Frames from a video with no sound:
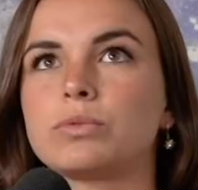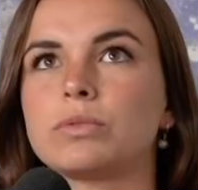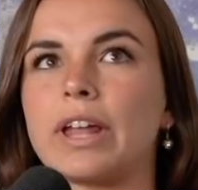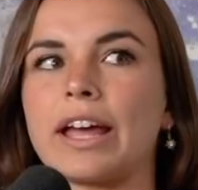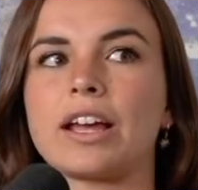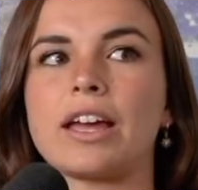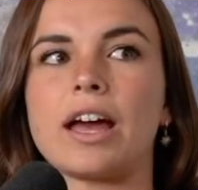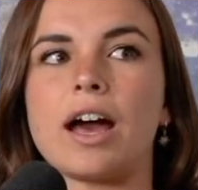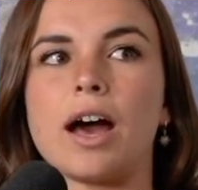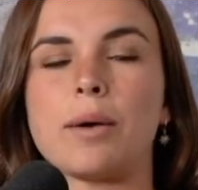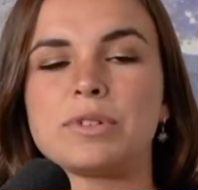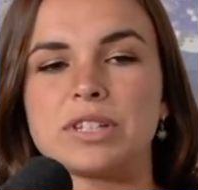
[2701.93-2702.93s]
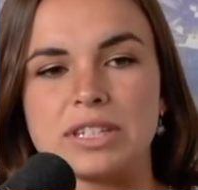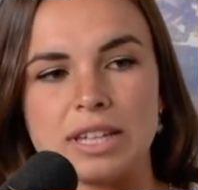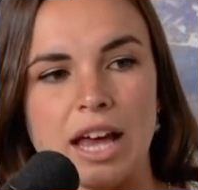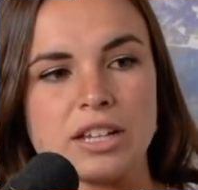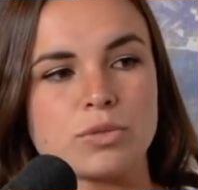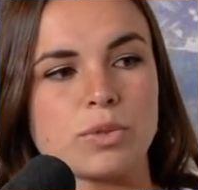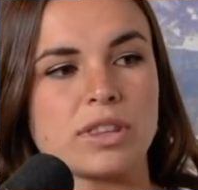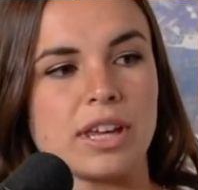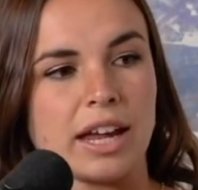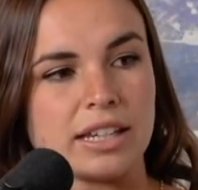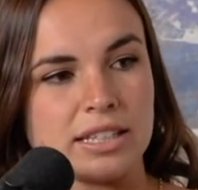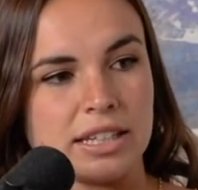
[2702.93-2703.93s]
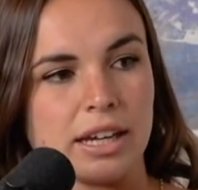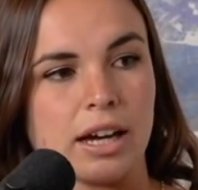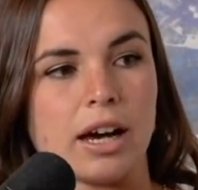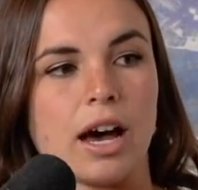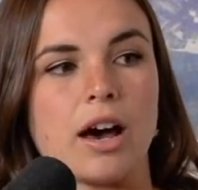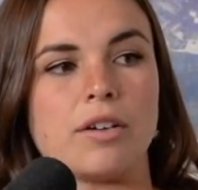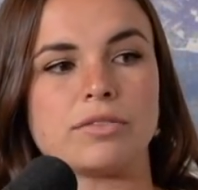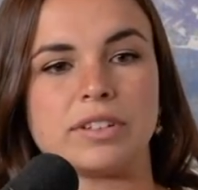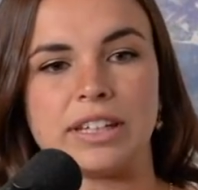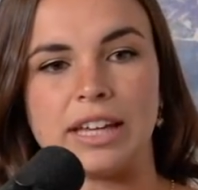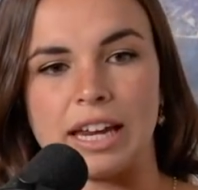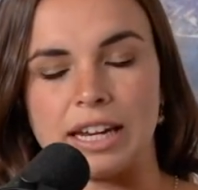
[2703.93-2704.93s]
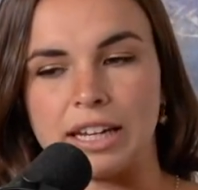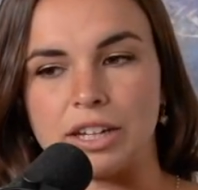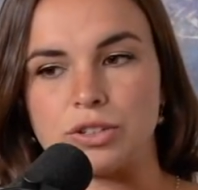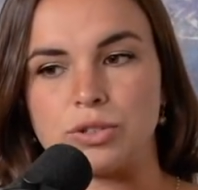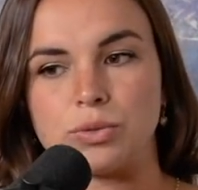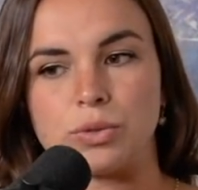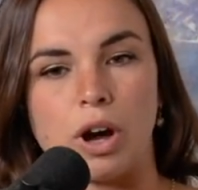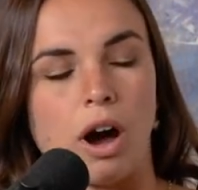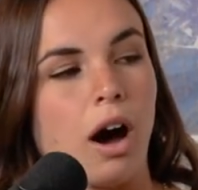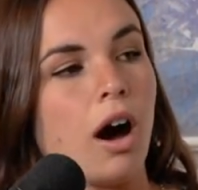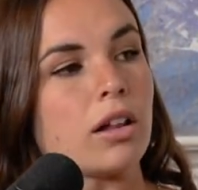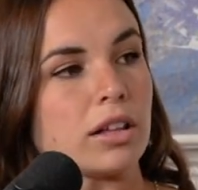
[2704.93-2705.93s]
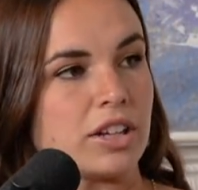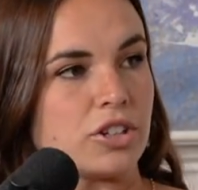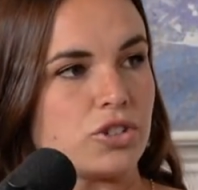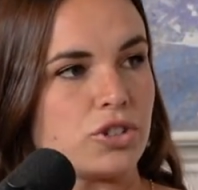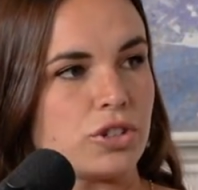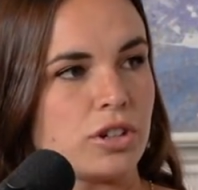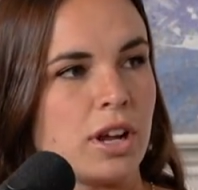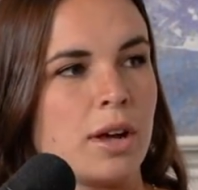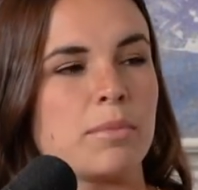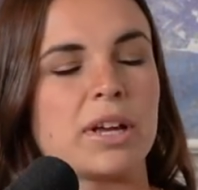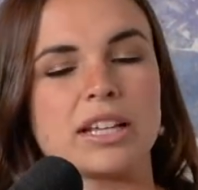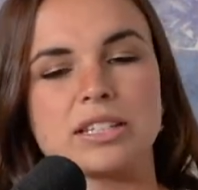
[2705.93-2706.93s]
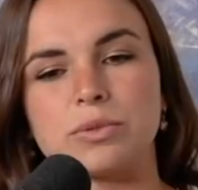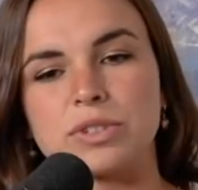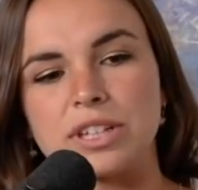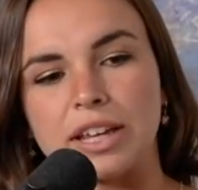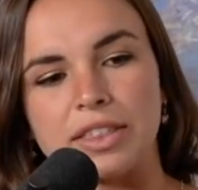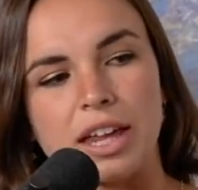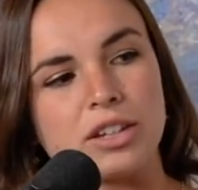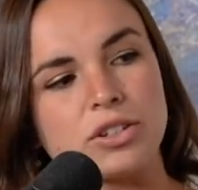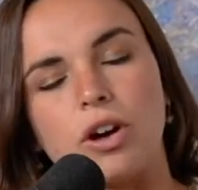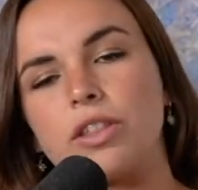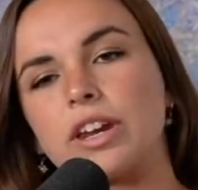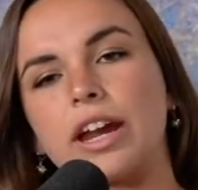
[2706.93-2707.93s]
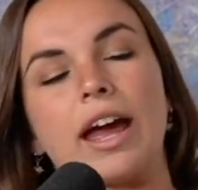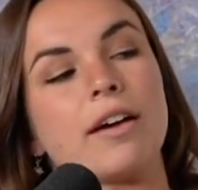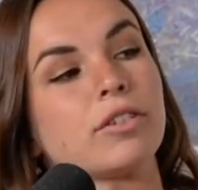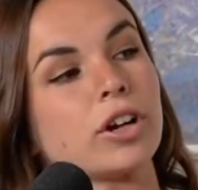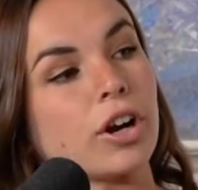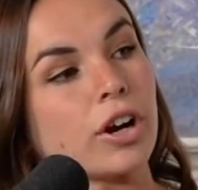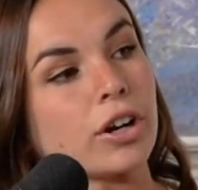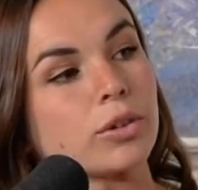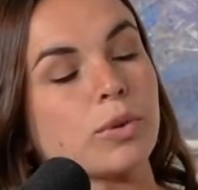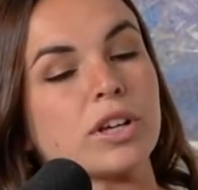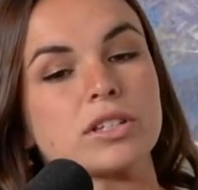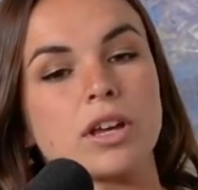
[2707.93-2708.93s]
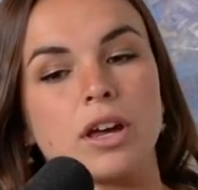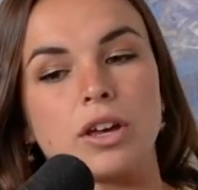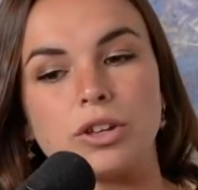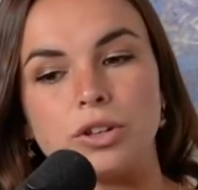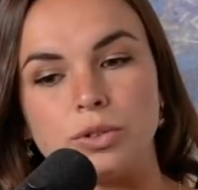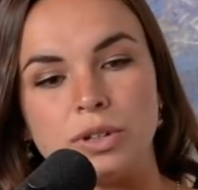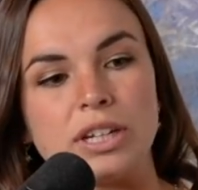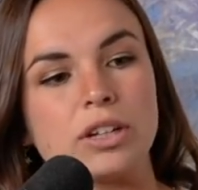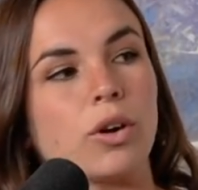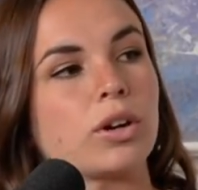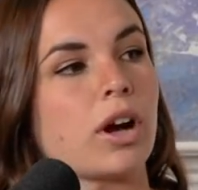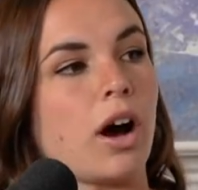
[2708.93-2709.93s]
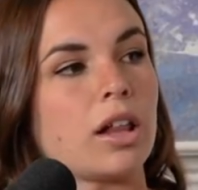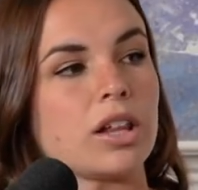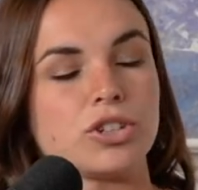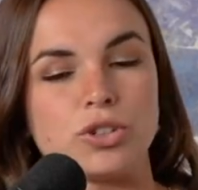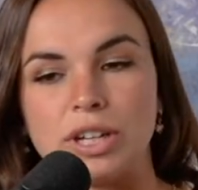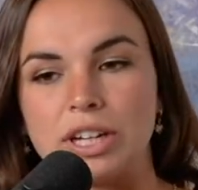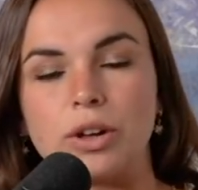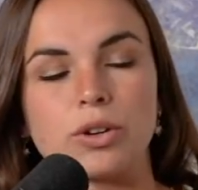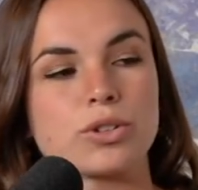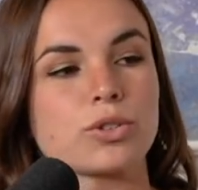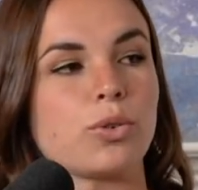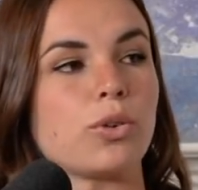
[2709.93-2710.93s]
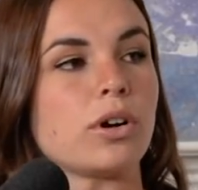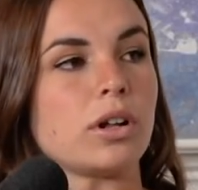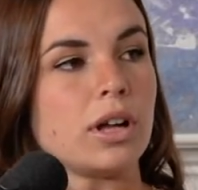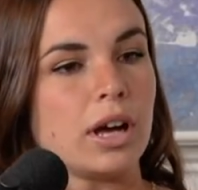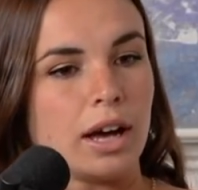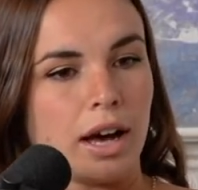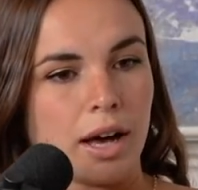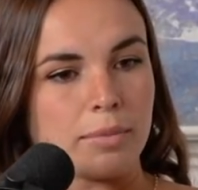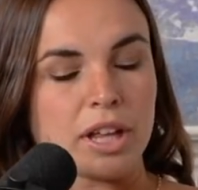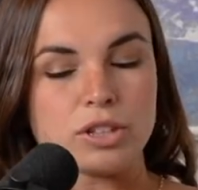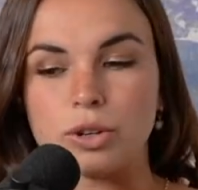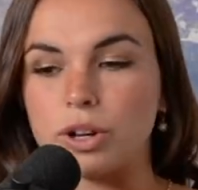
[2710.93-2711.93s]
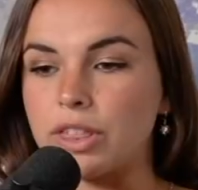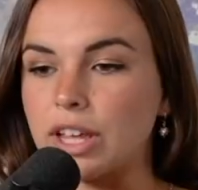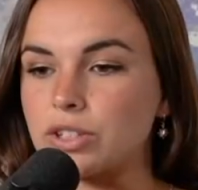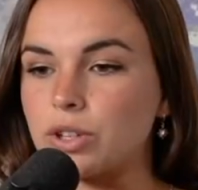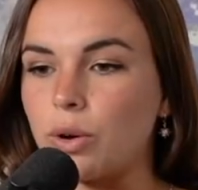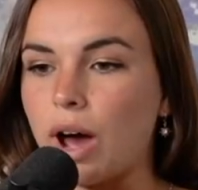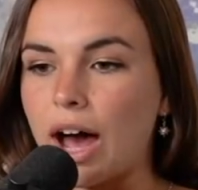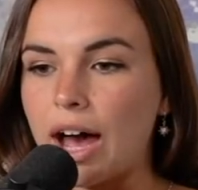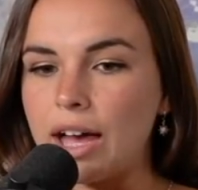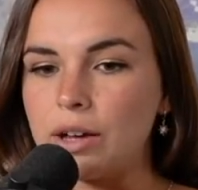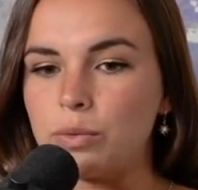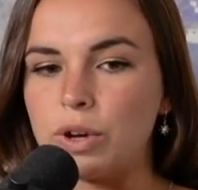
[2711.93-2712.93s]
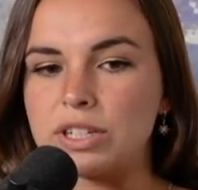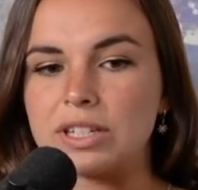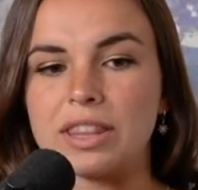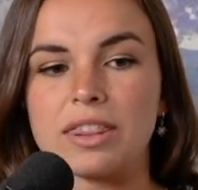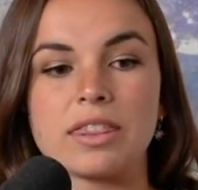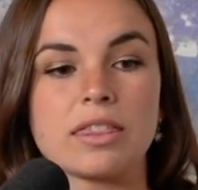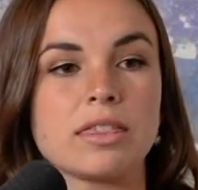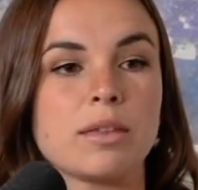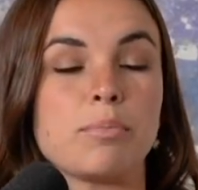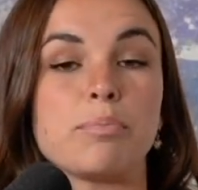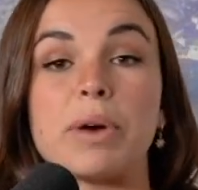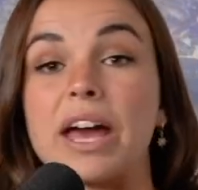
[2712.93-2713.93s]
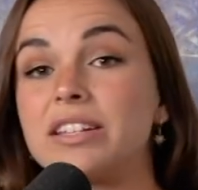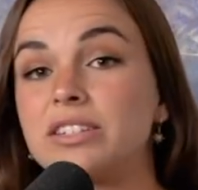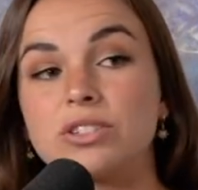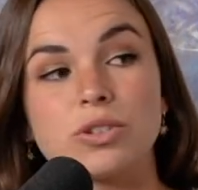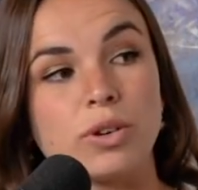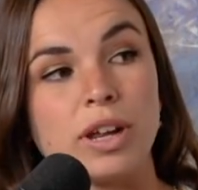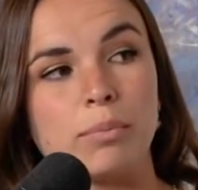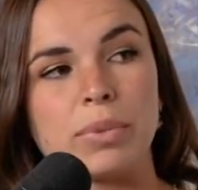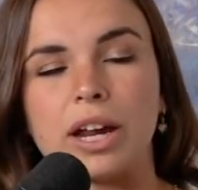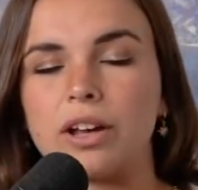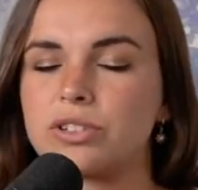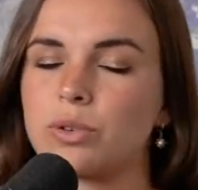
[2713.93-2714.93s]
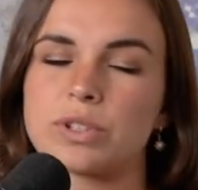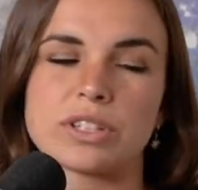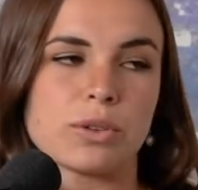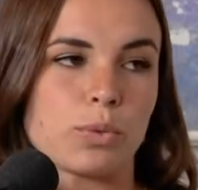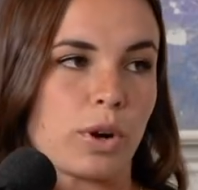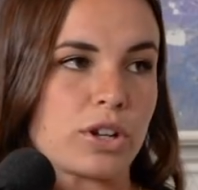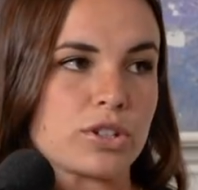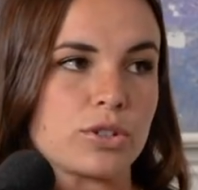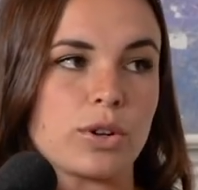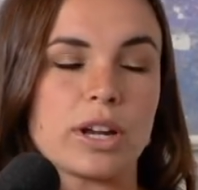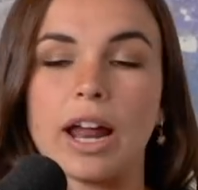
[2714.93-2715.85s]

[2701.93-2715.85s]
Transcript: like obsessed with the idea of getting into college because it was like that is all that I ever heard was you need to go to college, you need to go to school, that sort of thing. So I wasn't the best student, but I also wasn't the worst student.